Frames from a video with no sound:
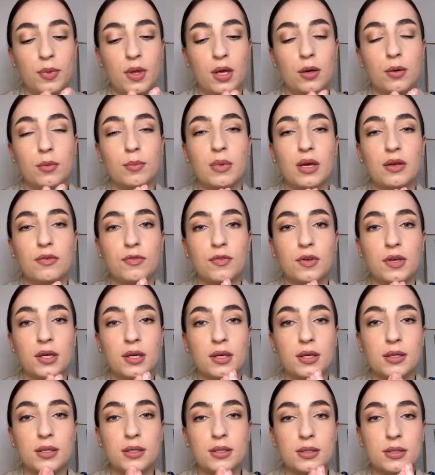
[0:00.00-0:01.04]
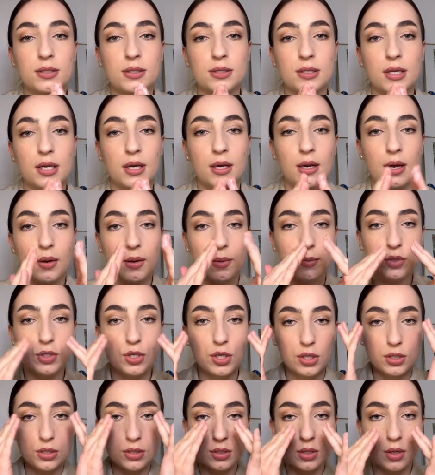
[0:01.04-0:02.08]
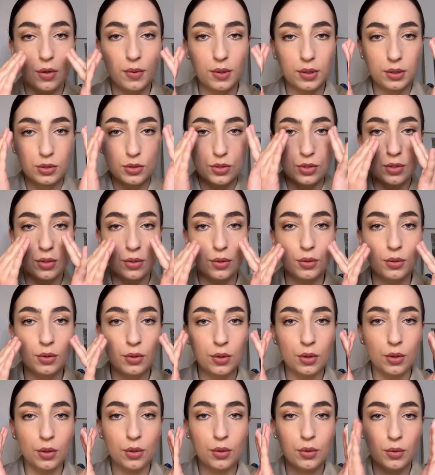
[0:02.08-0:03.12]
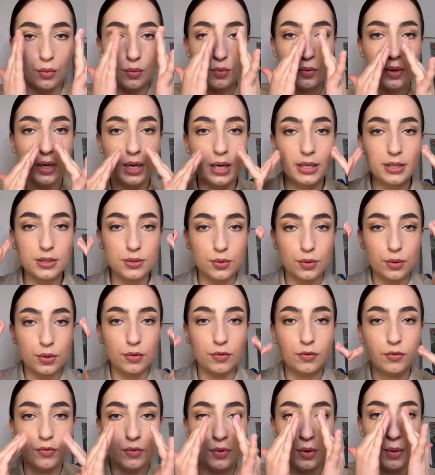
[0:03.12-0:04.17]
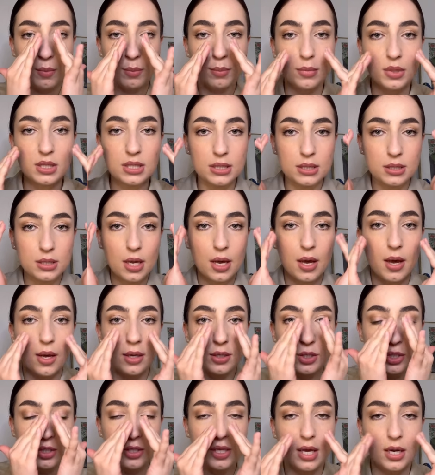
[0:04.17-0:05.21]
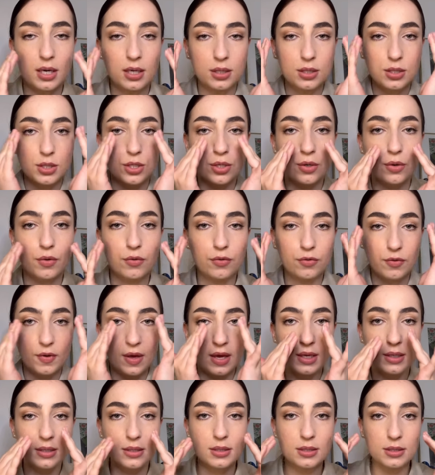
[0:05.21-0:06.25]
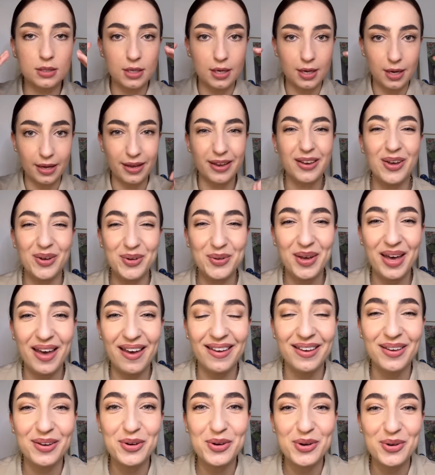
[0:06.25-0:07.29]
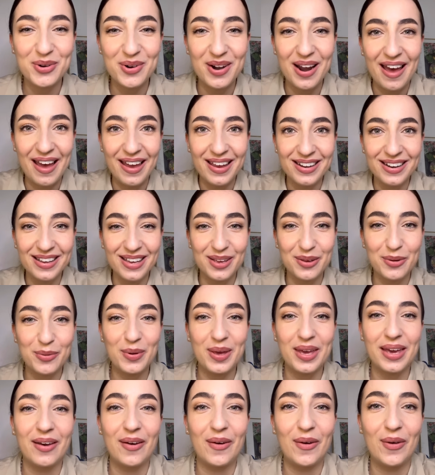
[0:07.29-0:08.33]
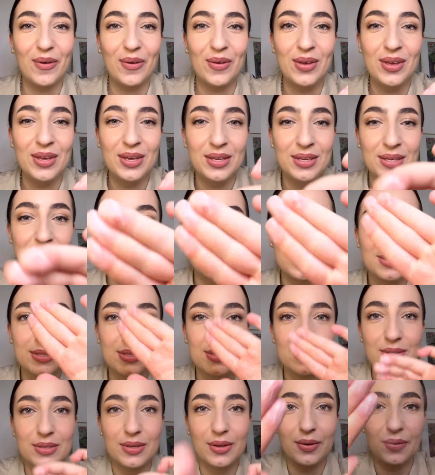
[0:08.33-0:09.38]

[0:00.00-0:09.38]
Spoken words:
that on my fingers, and now I'm just going to really sort of massage that into your face, darling. Okay, all right, here we go. So